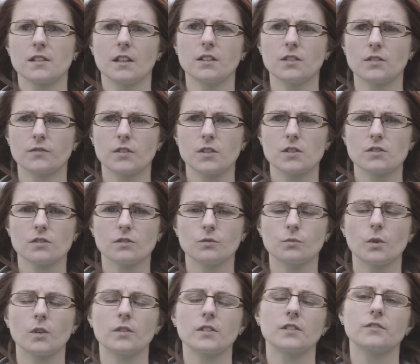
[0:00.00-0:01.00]
individual and
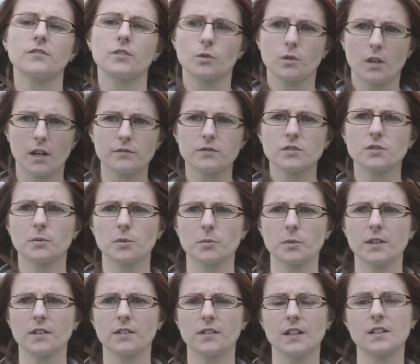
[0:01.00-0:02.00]
what they feel comfortable
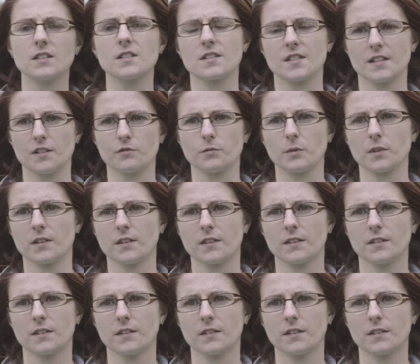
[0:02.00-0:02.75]
with and safe with.